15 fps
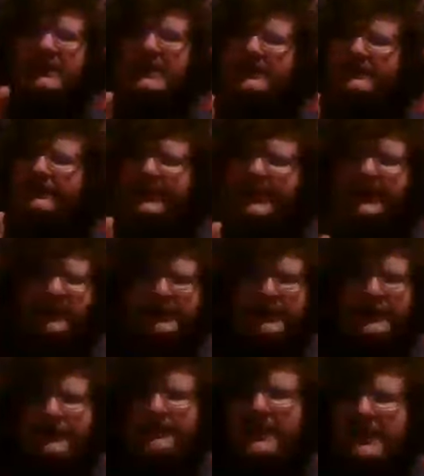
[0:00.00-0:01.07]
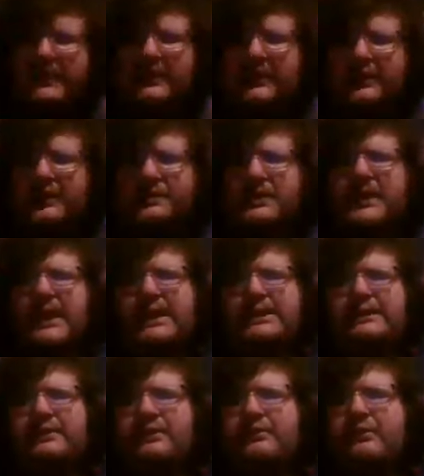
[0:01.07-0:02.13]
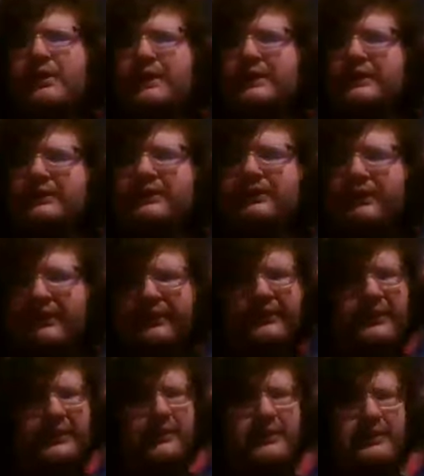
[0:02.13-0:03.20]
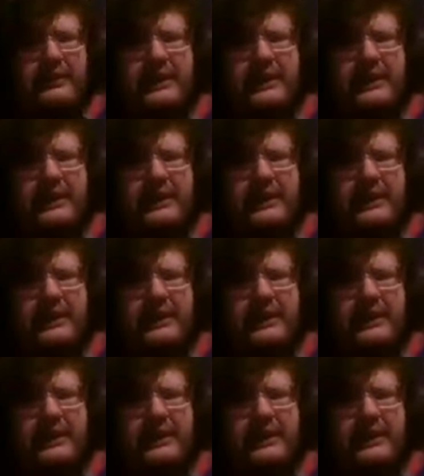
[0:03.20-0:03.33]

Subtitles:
be a fancy video, but I do want you to listen.